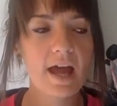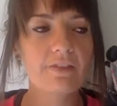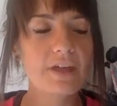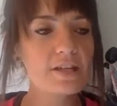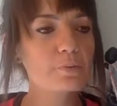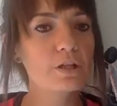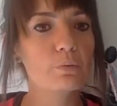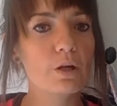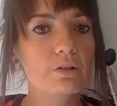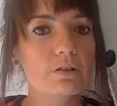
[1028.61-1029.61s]
And that's what you
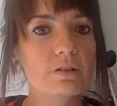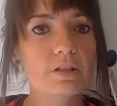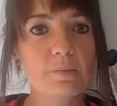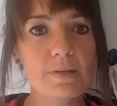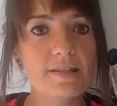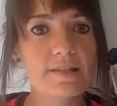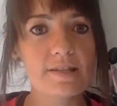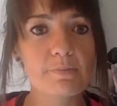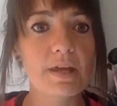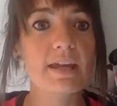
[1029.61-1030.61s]
want your business
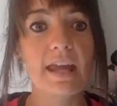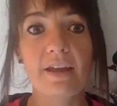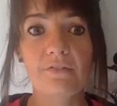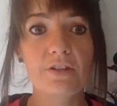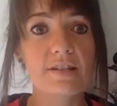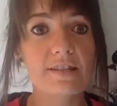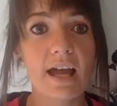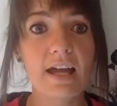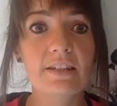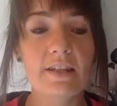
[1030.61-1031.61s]
to be if you
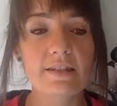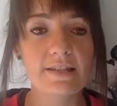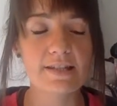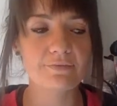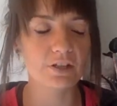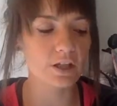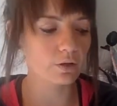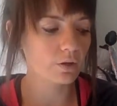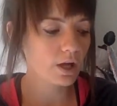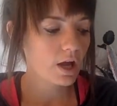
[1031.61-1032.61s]
decide that this is for you.